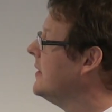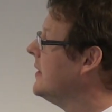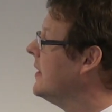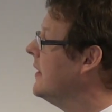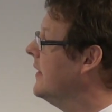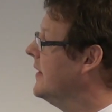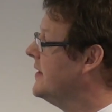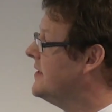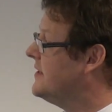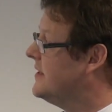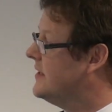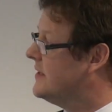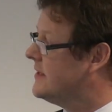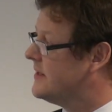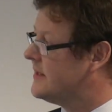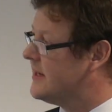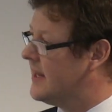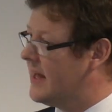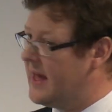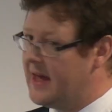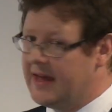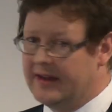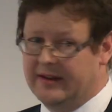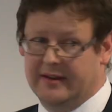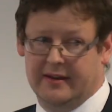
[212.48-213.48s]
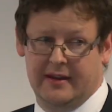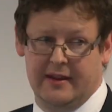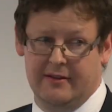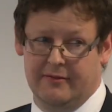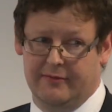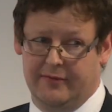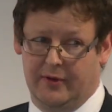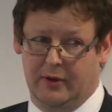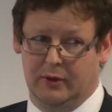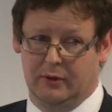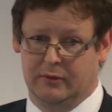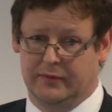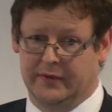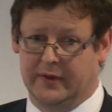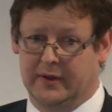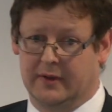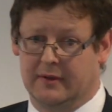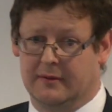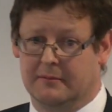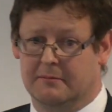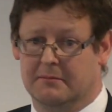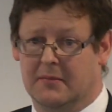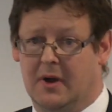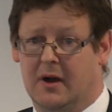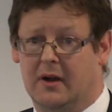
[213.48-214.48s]
And this is an
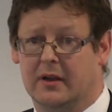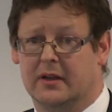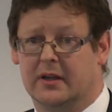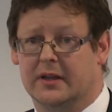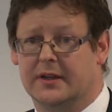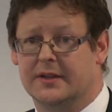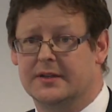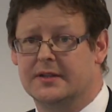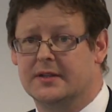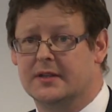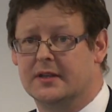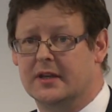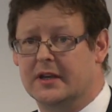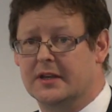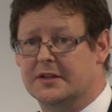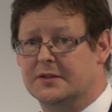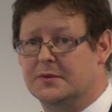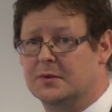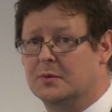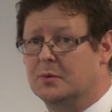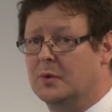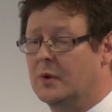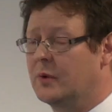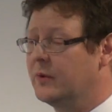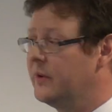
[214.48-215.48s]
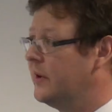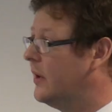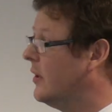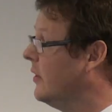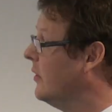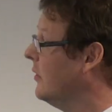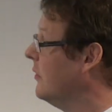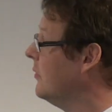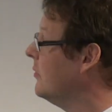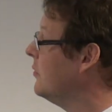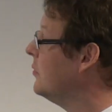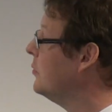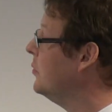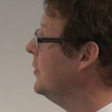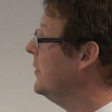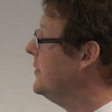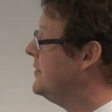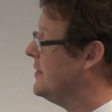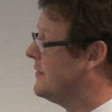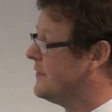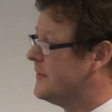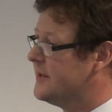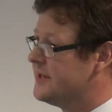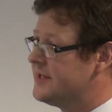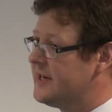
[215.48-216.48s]
evolving market, as we well know, with
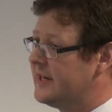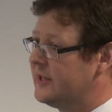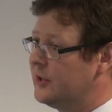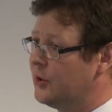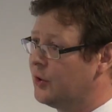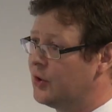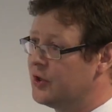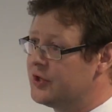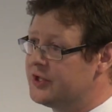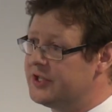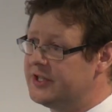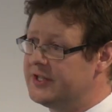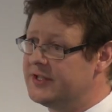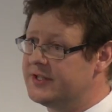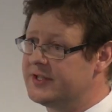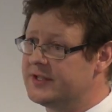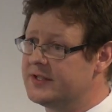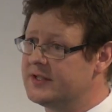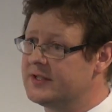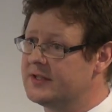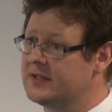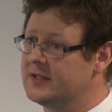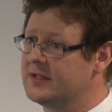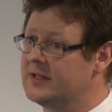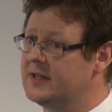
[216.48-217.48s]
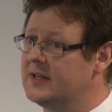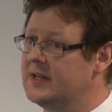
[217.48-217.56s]
different technologies